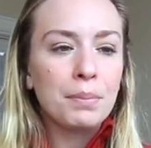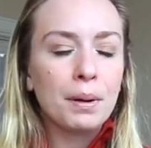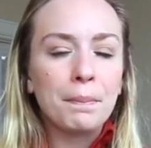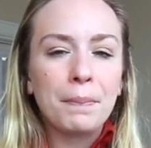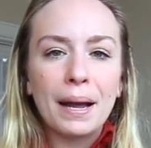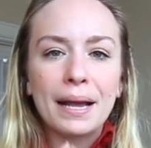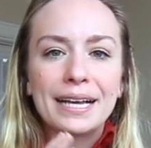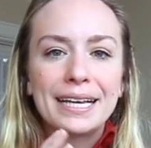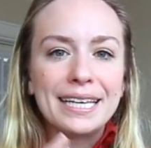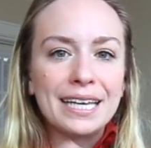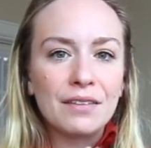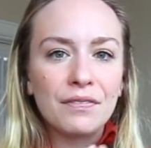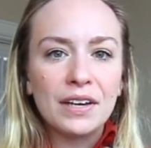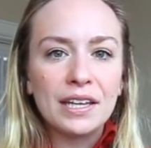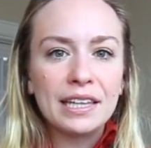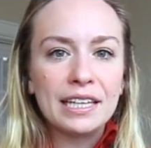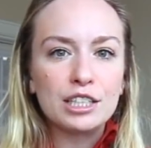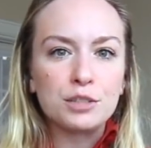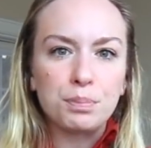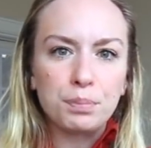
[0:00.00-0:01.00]
But by
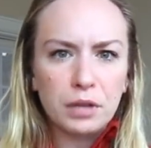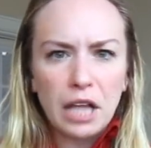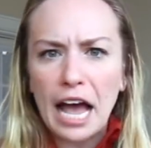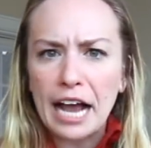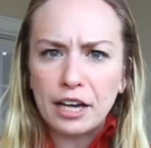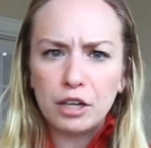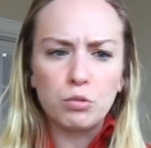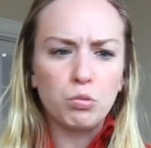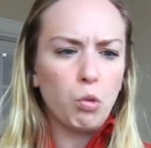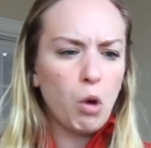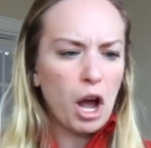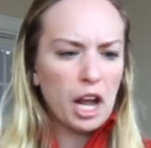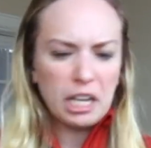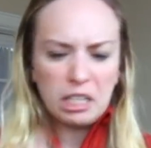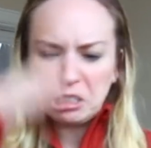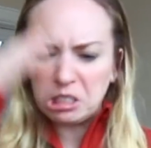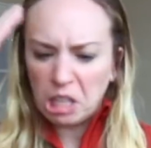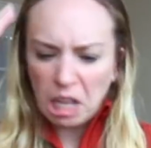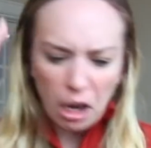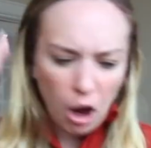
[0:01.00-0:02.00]
giving these black and
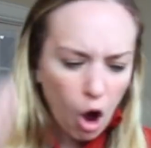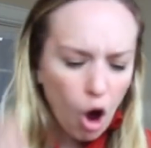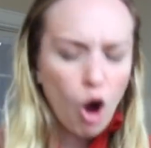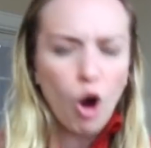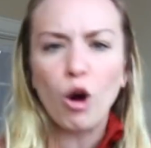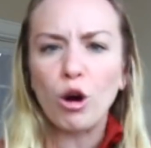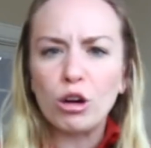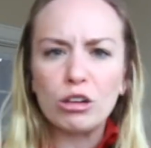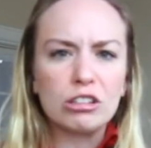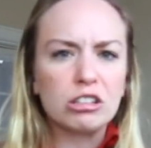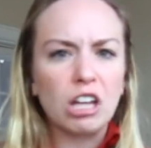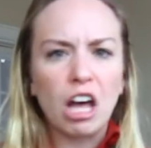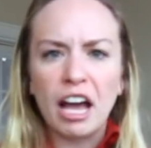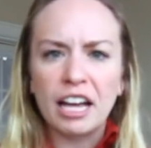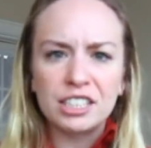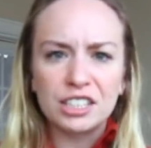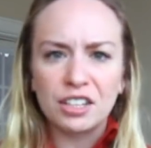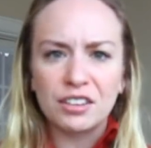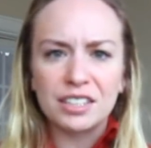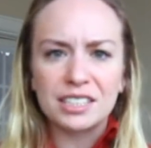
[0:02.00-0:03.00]
whites, like hard
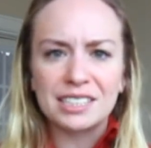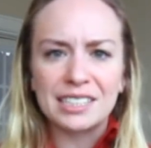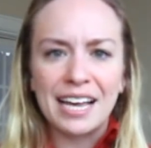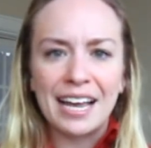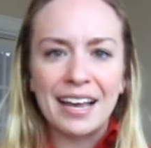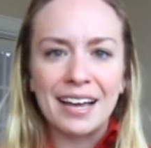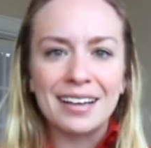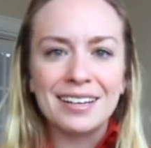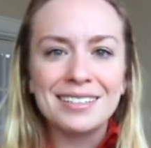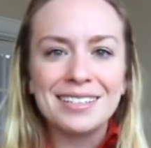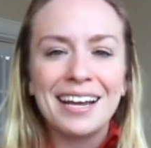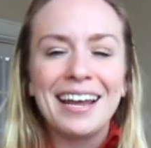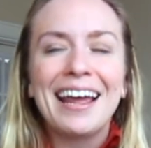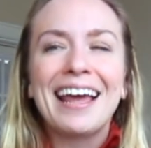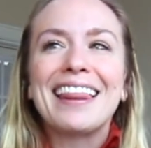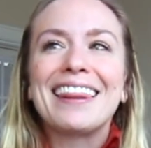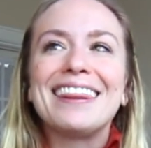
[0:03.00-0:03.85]
lines in the sand,